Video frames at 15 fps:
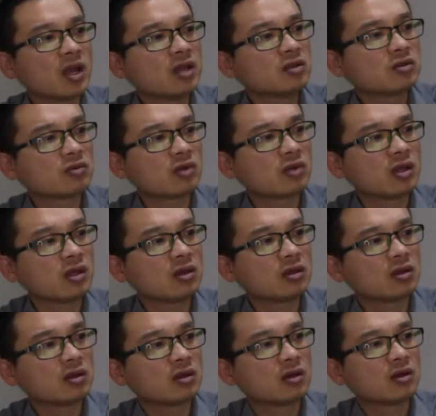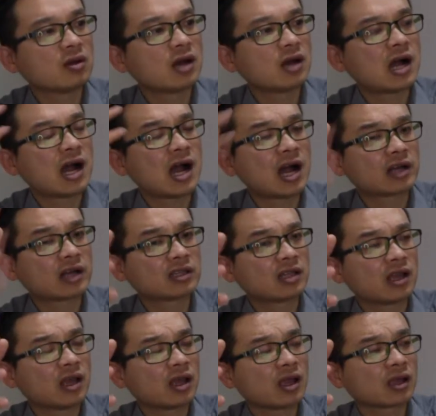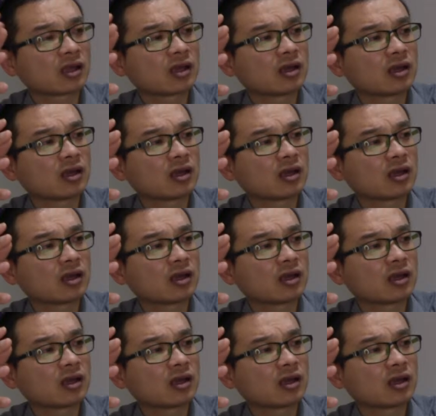injury, heart attack,